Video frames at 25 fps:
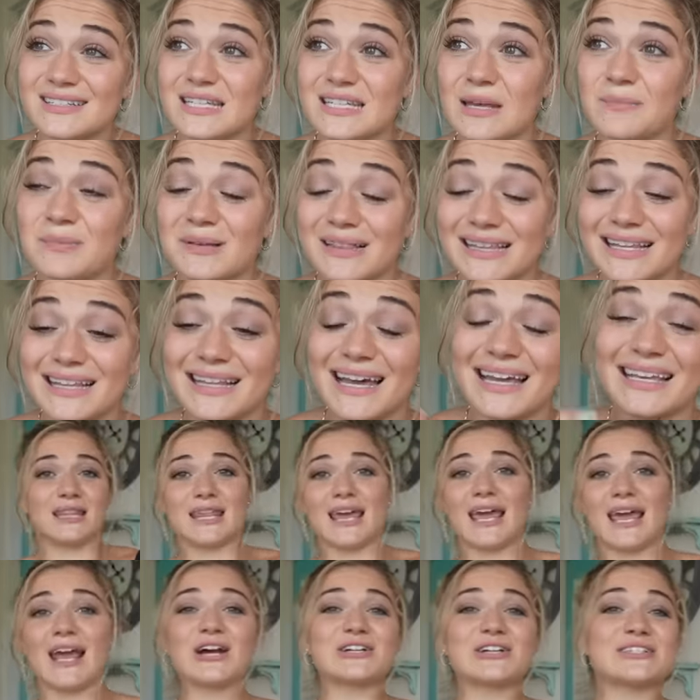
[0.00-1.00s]
typically like
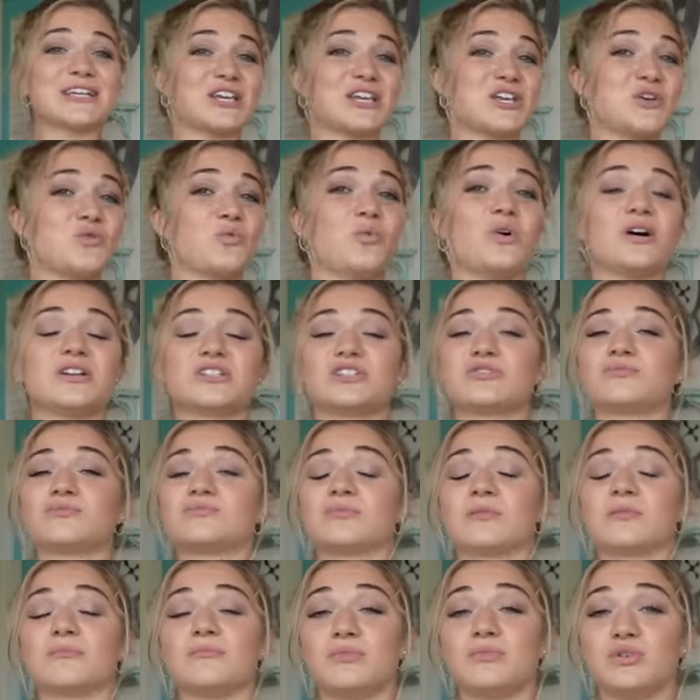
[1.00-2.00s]
the hairs that you want to
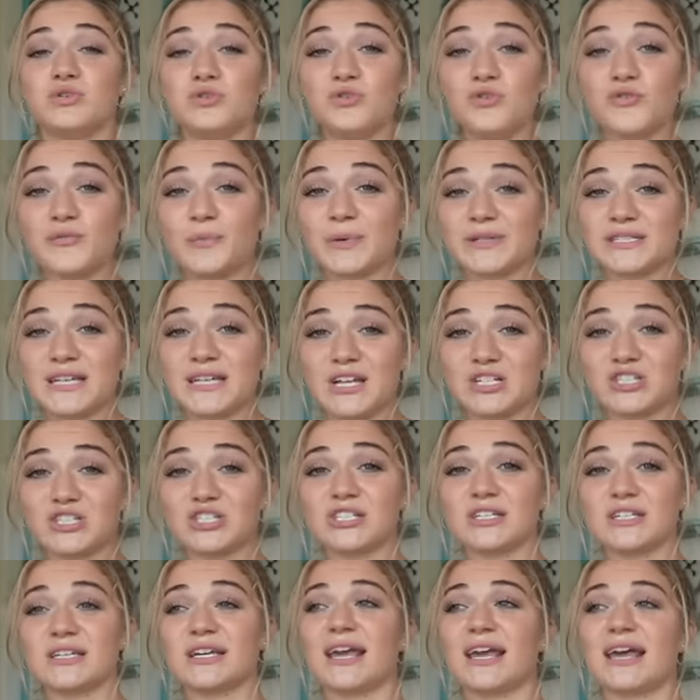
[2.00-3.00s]
remove
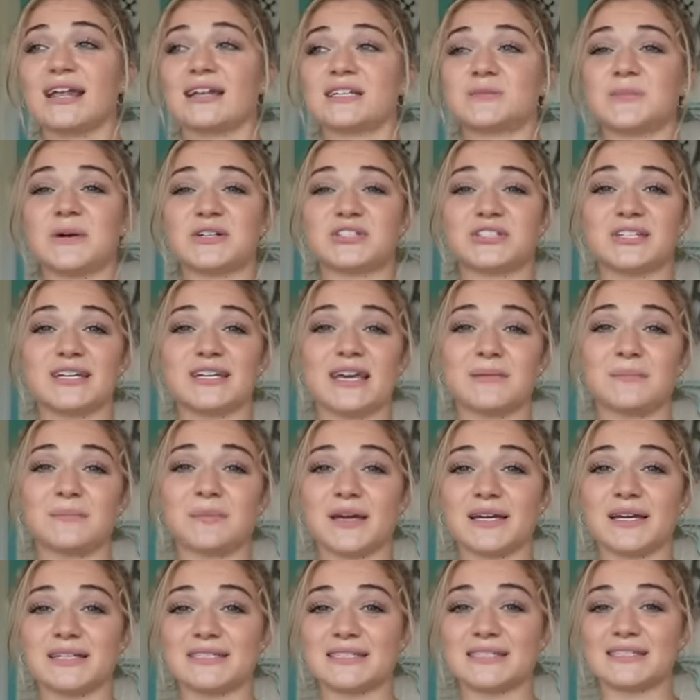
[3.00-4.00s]
potentially, and especially in
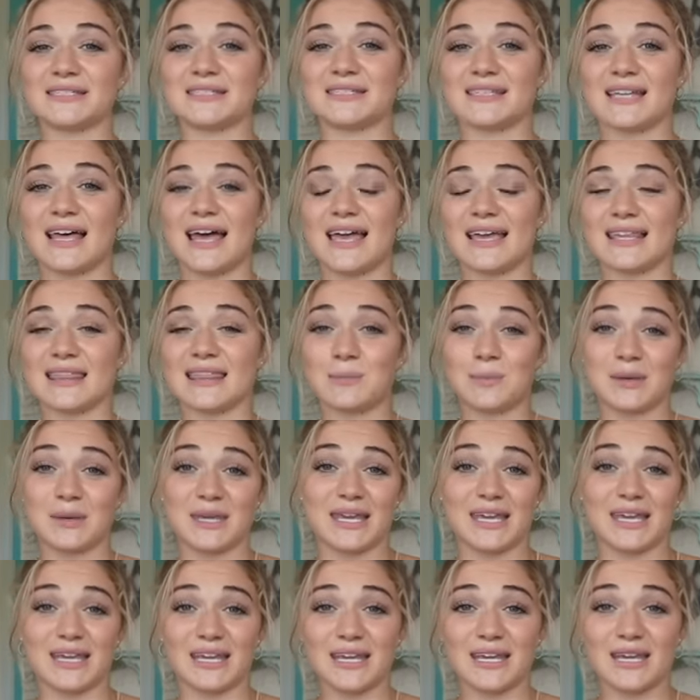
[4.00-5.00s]
places like the
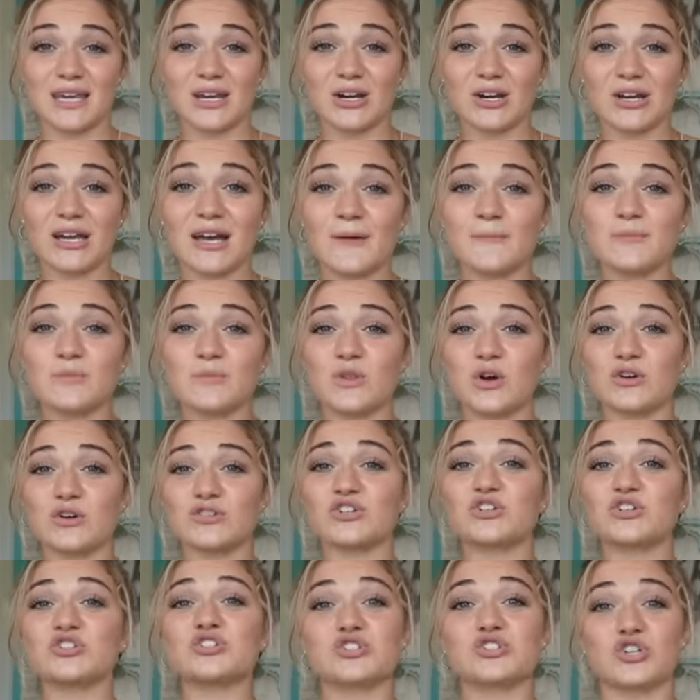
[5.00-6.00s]
bikini area, those
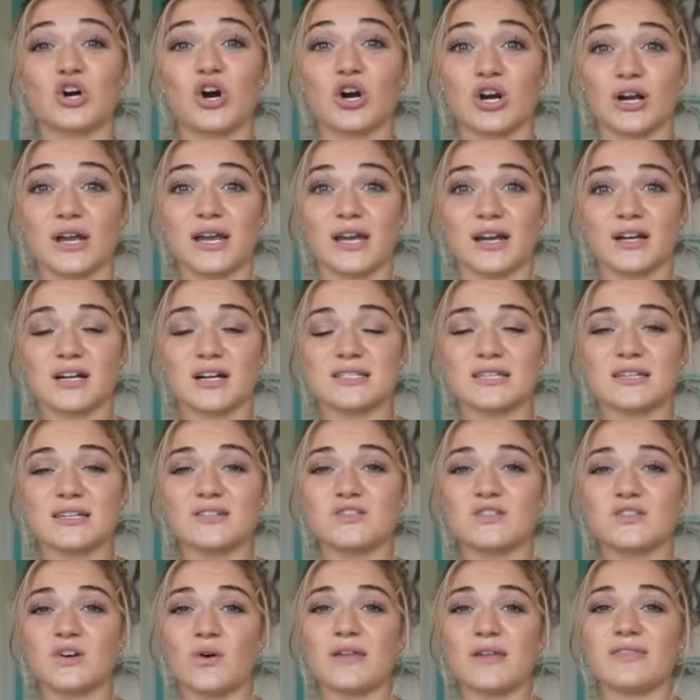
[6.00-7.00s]
are dark hairs. And
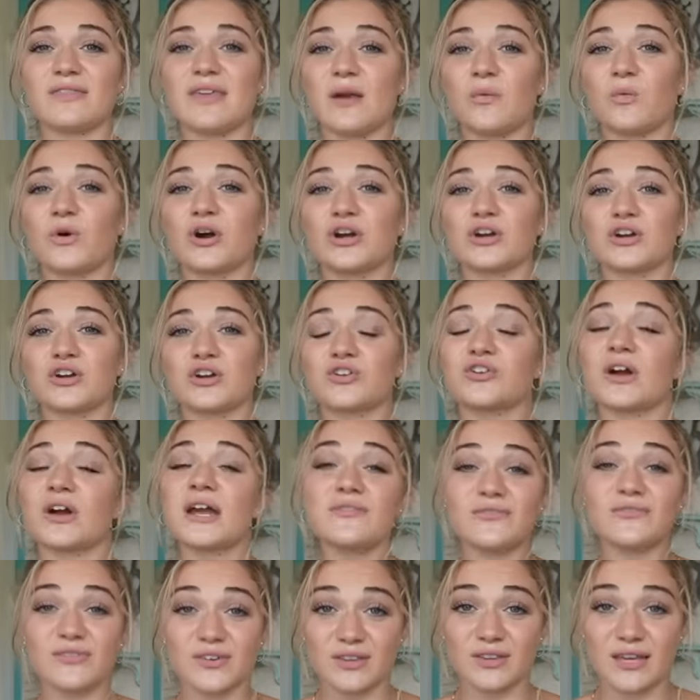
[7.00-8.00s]
so they work
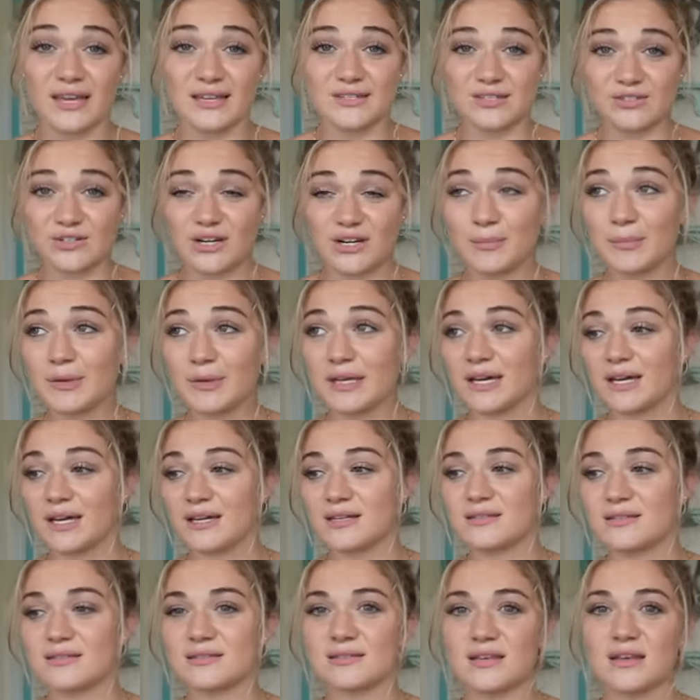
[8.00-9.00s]
great for lasering
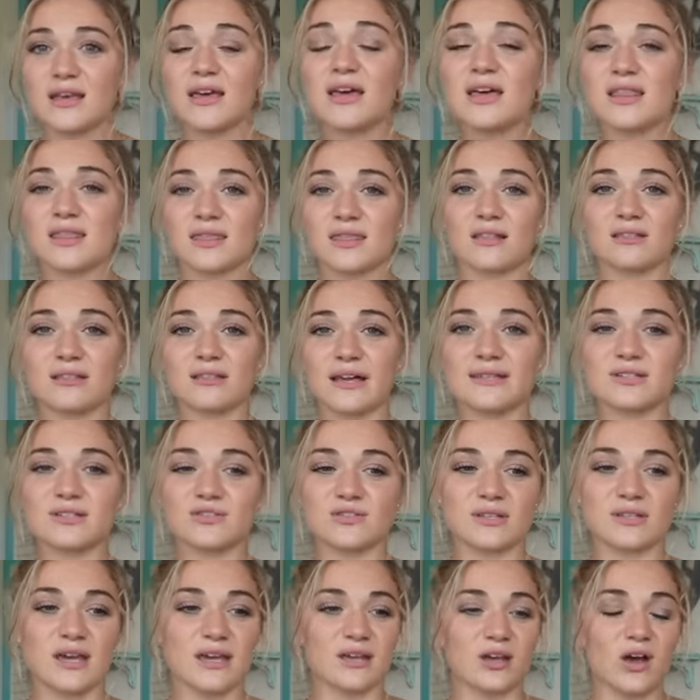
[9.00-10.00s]
because the
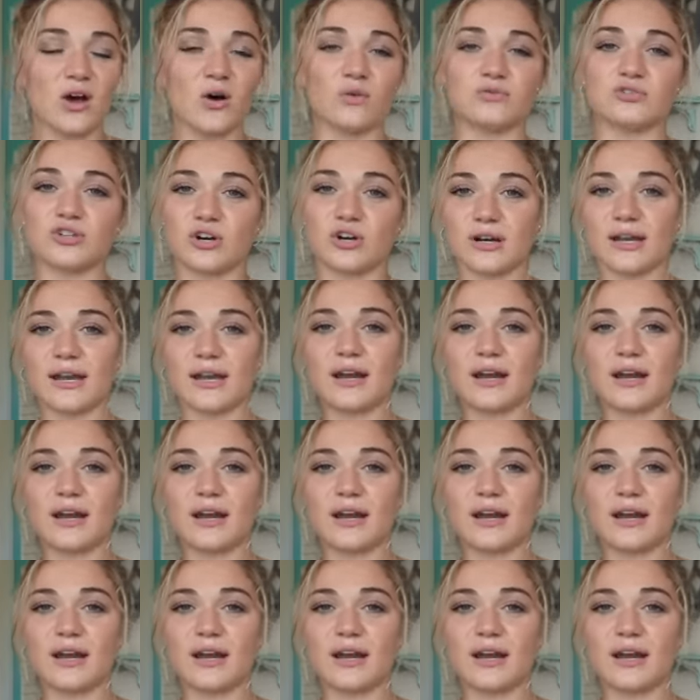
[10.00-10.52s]
laser's like, oh, dark